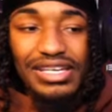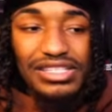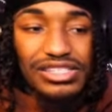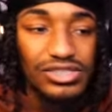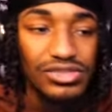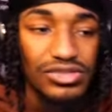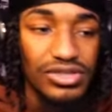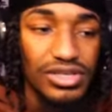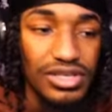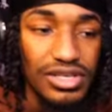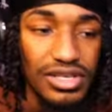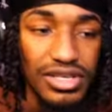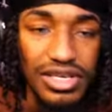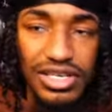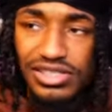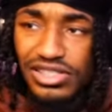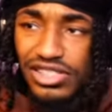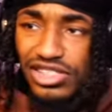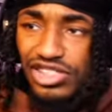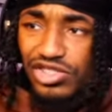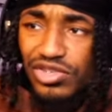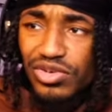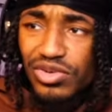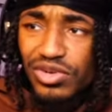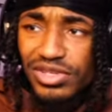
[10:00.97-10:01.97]
you. It's a
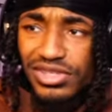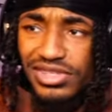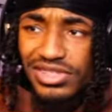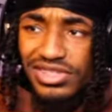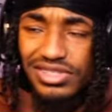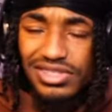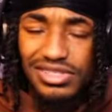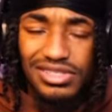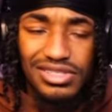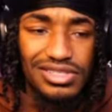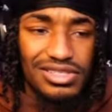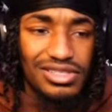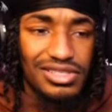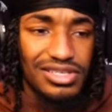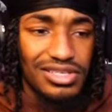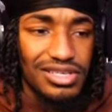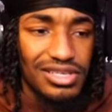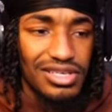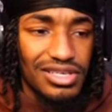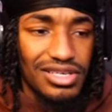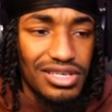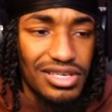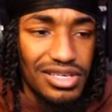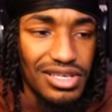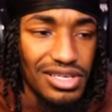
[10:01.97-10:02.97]
choice.
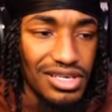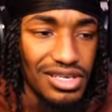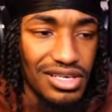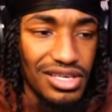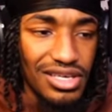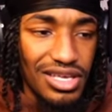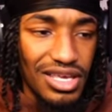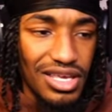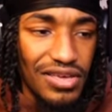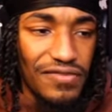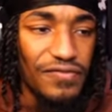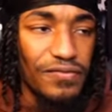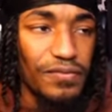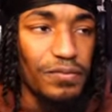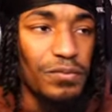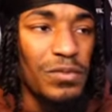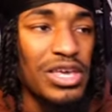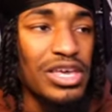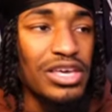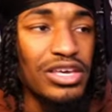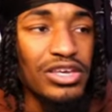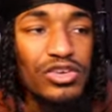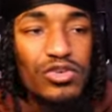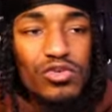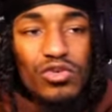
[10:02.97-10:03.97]
If me
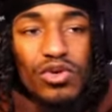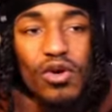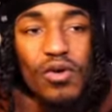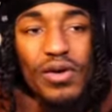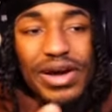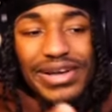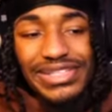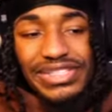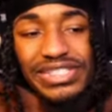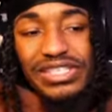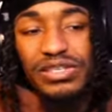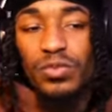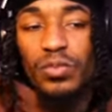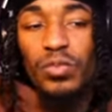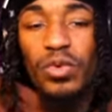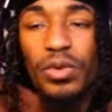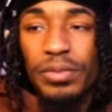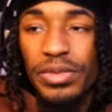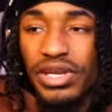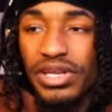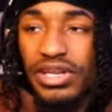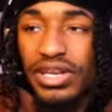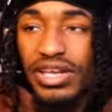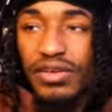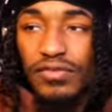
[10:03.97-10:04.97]
and you go at 10
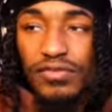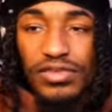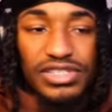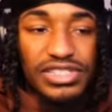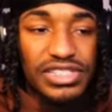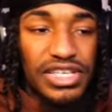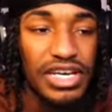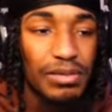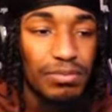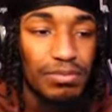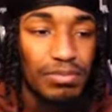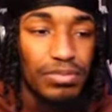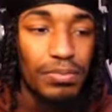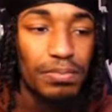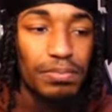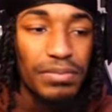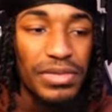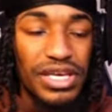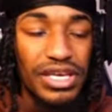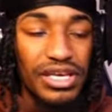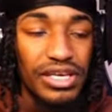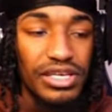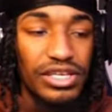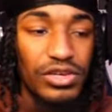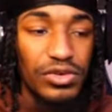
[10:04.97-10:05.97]
women and they reject
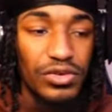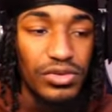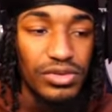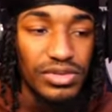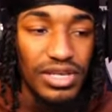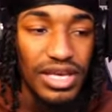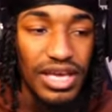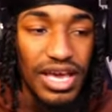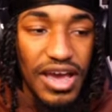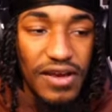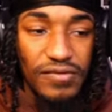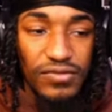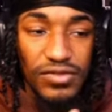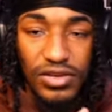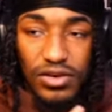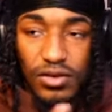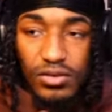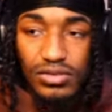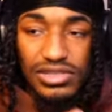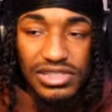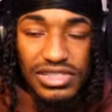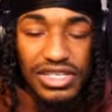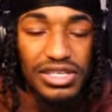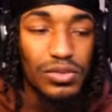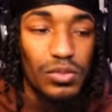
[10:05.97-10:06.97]
me and you after
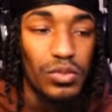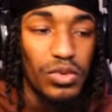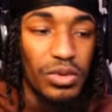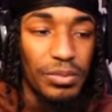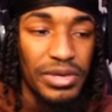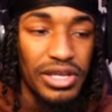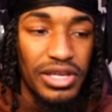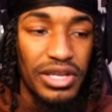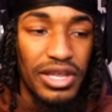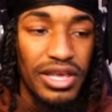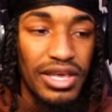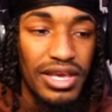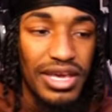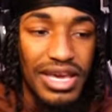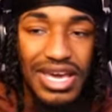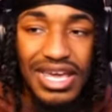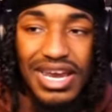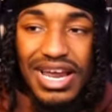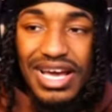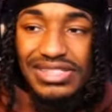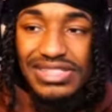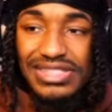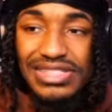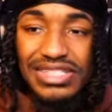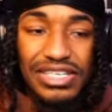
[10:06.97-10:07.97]
those 10 women, and I
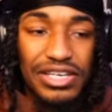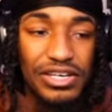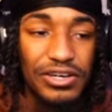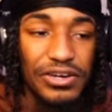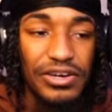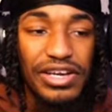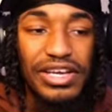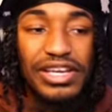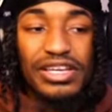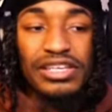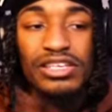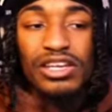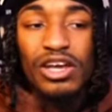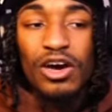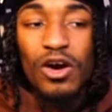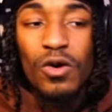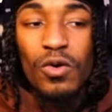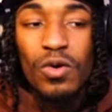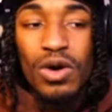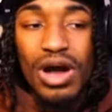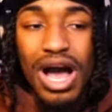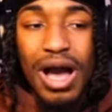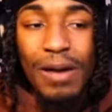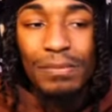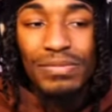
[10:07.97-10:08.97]
sit here and
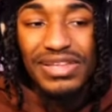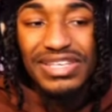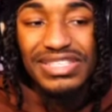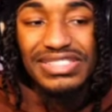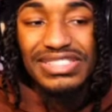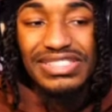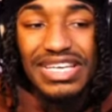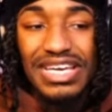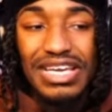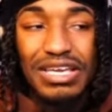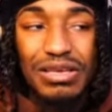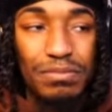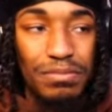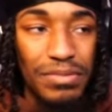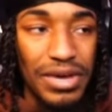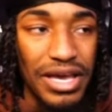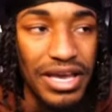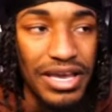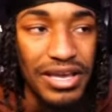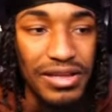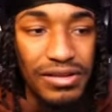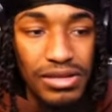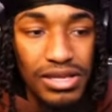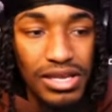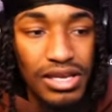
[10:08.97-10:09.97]
know I'm the same
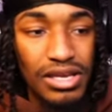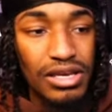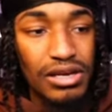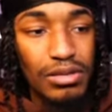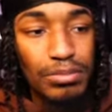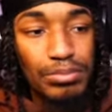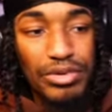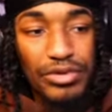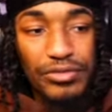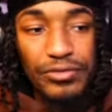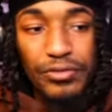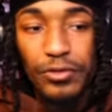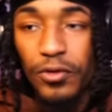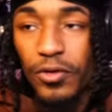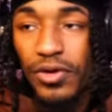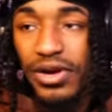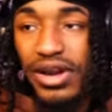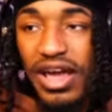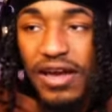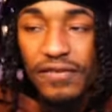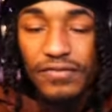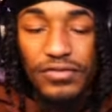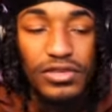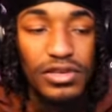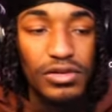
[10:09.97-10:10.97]
man before and
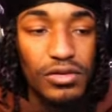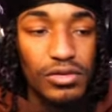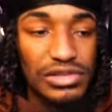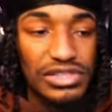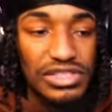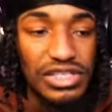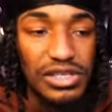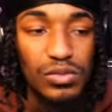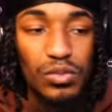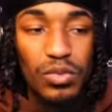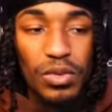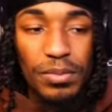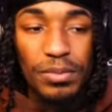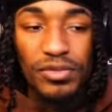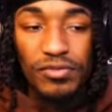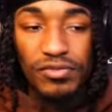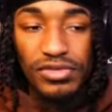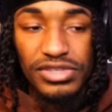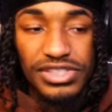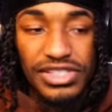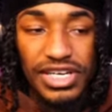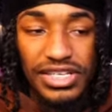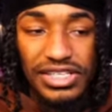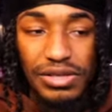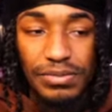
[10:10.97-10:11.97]
after those 10 women
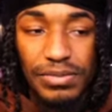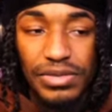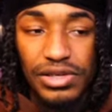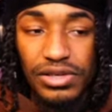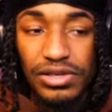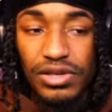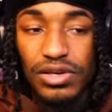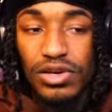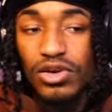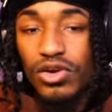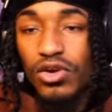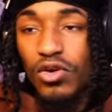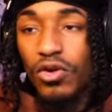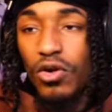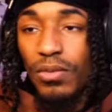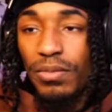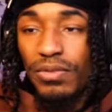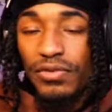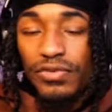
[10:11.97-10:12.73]
rejected me, or